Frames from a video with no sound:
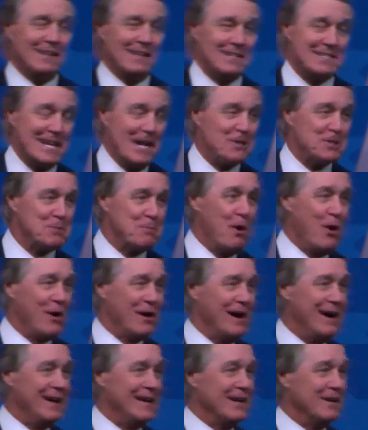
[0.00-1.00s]
That's how
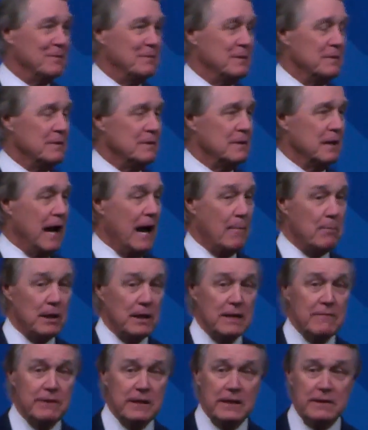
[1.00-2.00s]
smart I am. I
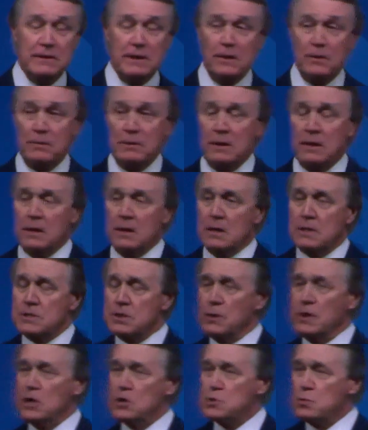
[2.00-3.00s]
believe in it, though.
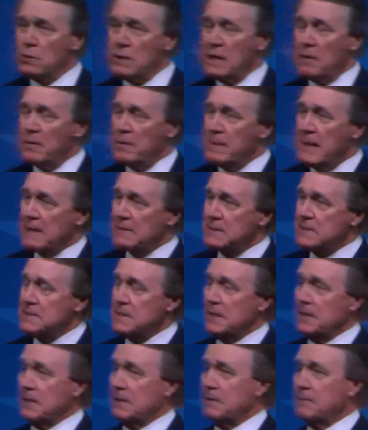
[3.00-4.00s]
So here's what I'm about to
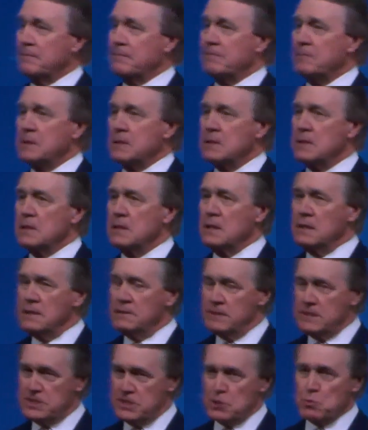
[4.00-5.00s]
tell you.
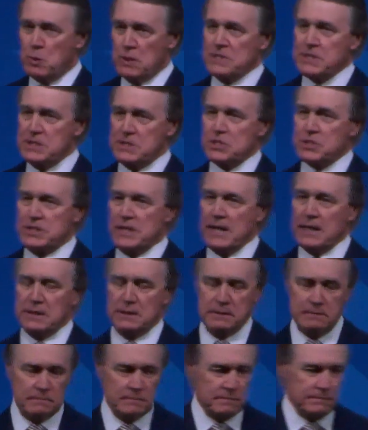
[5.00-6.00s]
This is what's at
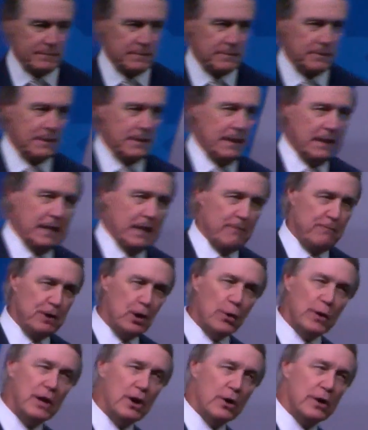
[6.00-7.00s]
stake. If
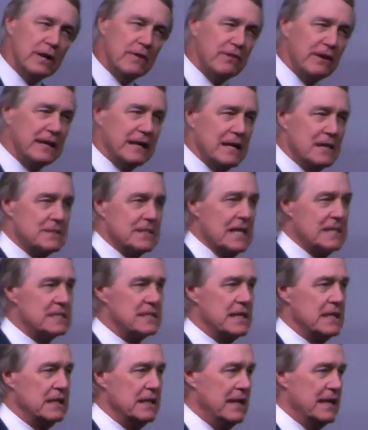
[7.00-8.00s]
you don't hear anything else I
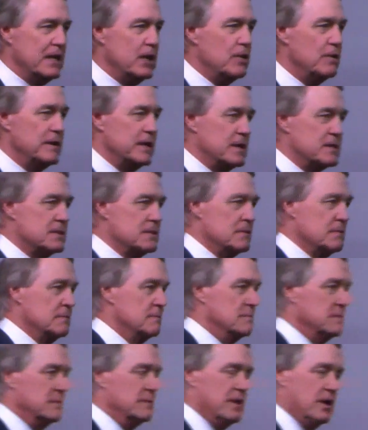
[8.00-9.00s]
say today, hear this.
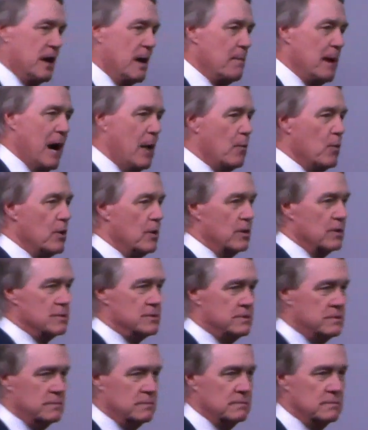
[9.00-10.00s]
They're not my
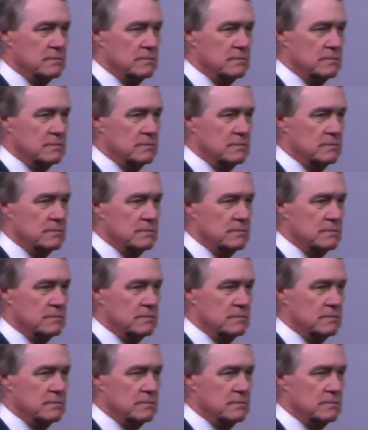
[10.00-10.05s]
words.